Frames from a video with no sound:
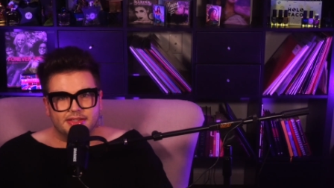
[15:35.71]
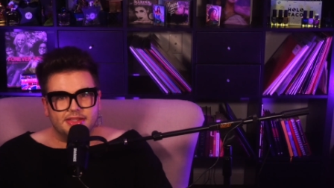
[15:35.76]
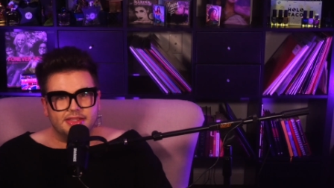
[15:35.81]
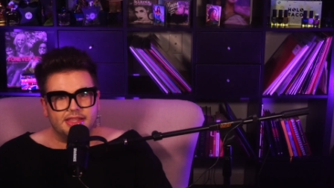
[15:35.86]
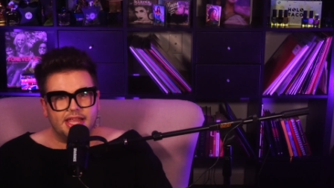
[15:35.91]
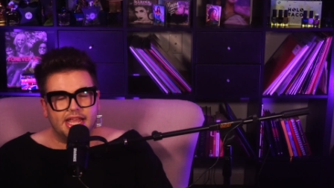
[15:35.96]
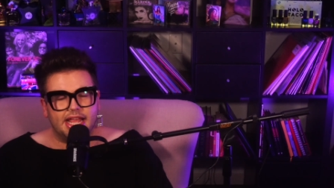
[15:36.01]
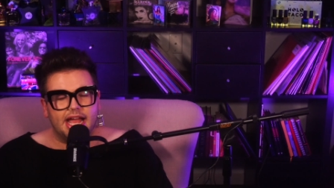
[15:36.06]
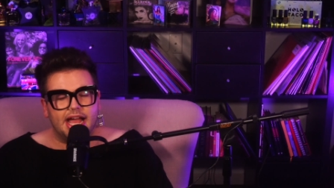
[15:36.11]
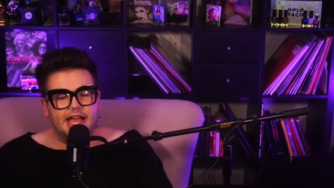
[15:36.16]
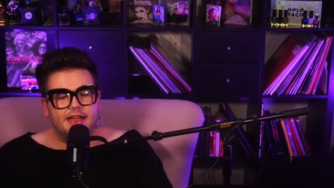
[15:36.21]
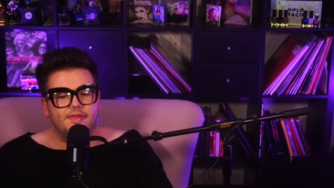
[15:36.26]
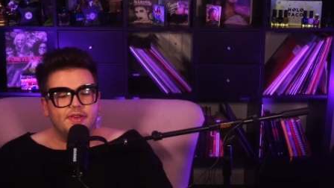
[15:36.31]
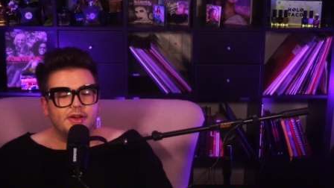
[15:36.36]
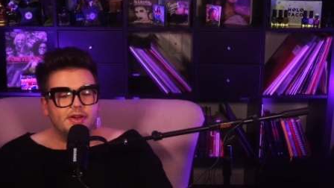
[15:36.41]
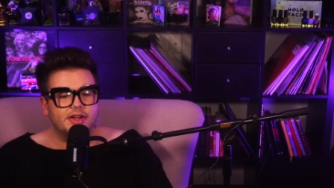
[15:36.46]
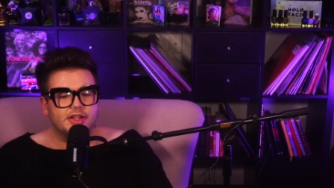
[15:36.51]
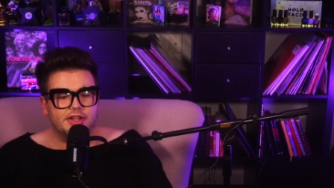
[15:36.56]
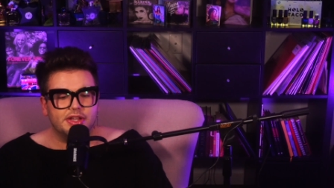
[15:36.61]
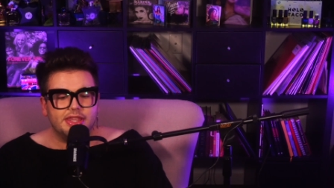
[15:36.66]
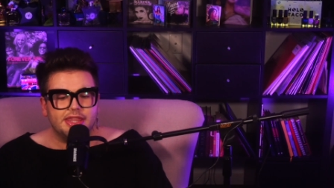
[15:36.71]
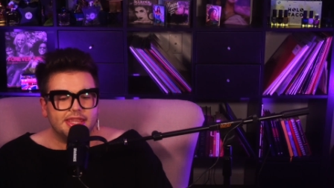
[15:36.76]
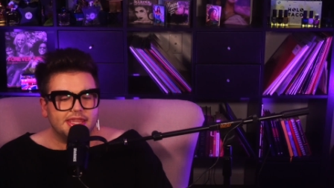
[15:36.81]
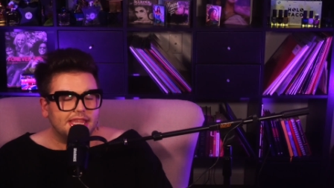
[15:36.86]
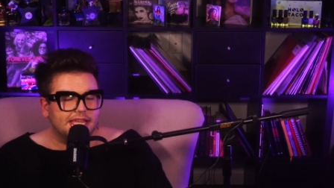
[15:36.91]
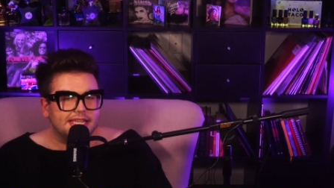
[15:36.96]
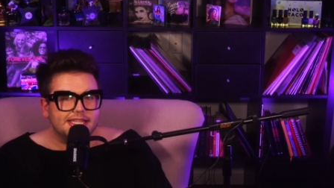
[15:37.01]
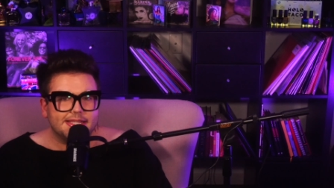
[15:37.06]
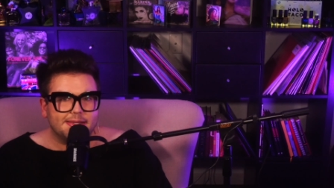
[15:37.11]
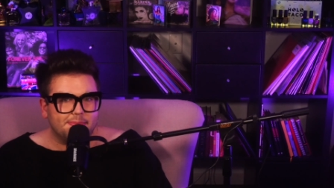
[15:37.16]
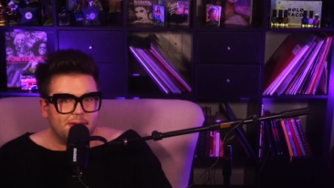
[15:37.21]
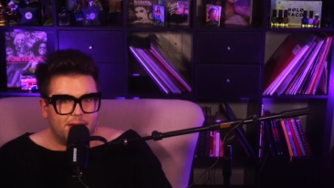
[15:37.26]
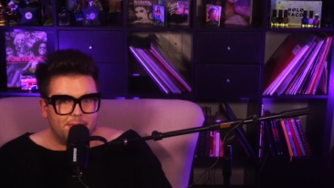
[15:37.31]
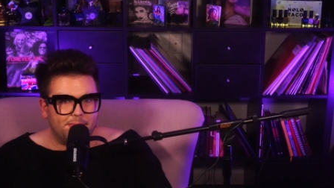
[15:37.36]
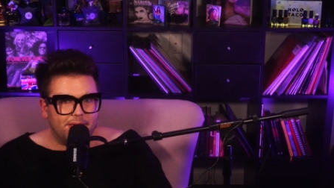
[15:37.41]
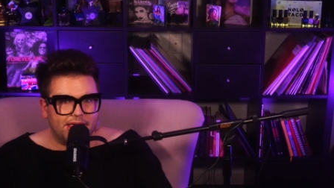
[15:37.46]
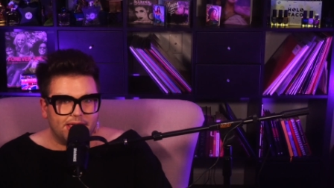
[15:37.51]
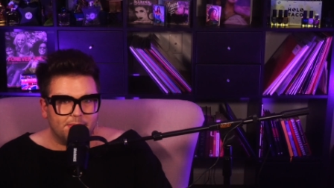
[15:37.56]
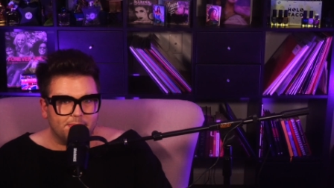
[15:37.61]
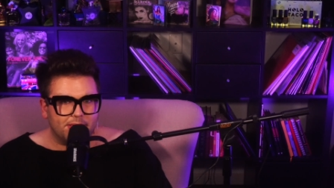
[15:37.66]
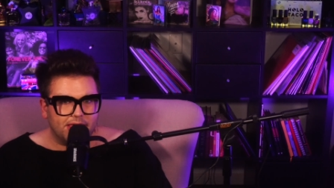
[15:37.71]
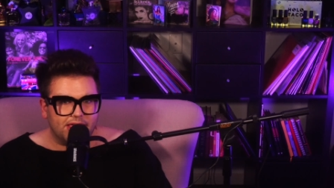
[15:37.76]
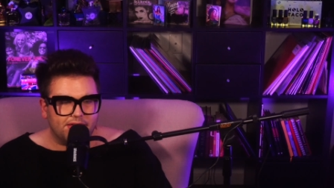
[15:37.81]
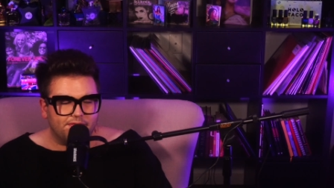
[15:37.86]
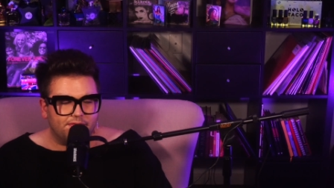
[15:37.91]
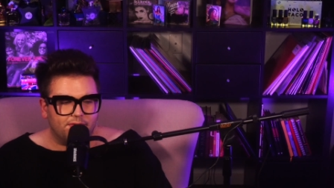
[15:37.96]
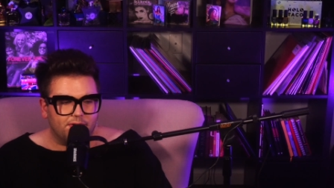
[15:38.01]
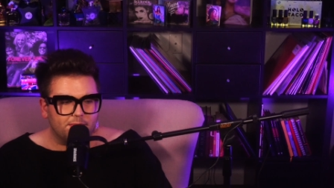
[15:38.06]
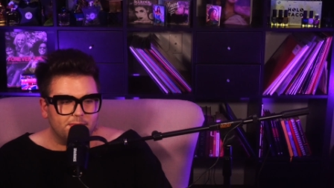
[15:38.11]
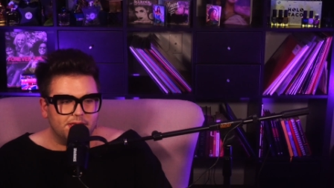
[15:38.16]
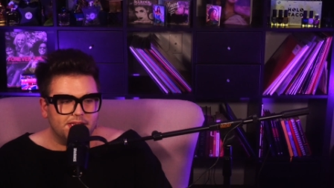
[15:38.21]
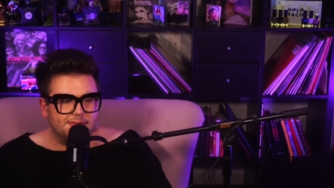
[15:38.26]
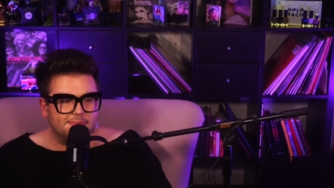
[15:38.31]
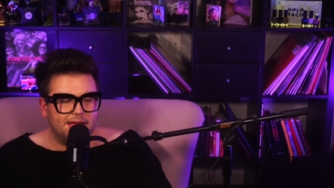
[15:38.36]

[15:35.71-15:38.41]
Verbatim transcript: like I've heard good things about makeup geek formulas,